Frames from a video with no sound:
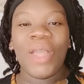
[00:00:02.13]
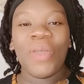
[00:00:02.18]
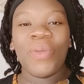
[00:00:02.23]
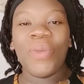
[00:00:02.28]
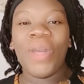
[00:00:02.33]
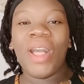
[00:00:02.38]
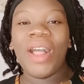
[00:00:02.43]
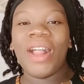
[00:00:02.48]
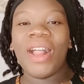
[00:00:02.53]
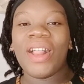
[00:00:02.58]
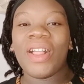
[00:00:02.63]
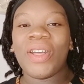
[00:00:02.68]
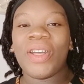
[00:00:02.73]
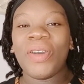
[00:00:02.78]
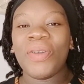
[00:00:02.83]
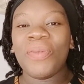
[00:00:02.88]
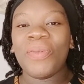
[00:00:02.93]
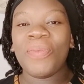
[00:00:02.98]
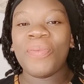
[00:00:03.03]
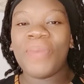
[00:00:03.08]
and
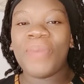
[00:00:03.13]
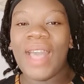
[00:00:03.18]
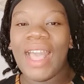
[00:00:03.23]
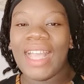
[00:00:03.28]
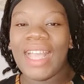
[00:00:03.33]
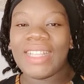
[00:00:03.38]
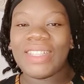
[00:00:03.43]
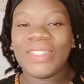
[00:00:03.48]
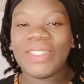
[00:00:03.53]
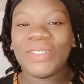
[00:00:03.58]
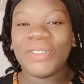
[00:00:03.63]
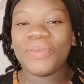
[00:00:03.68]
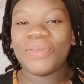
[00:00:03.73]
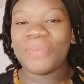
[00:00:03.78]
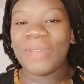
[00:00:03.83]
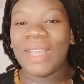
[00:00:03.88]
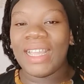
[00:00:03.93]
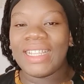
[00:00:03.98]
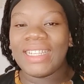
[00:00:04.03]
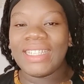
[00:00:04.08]
welcome back to
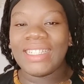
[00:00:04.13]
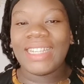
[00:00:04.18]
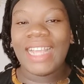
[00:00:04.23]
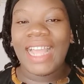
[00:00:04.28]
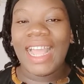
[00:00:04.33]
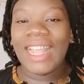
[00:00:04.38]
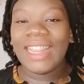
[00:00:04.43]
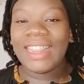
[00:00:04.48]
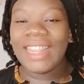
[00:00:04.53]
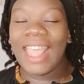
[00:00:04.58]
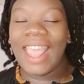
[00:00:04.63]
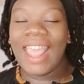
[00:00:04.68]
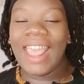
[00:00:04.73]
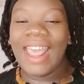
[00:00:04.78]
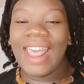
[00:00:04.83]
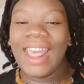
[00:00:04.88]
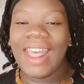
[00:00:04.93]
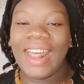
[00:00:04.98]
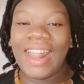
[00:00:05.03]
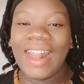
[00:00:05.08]
my
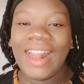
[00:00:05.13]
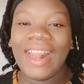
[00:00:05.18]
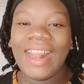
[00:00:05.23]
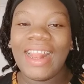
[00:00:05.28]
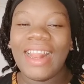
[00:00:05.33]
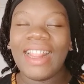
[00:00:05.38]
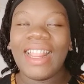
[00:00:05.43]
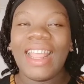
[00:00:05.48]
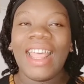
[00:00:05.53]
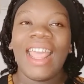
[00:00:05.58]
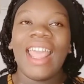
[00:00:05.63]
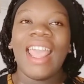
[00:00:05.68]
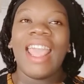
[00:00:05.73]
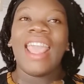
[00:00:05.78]
channel.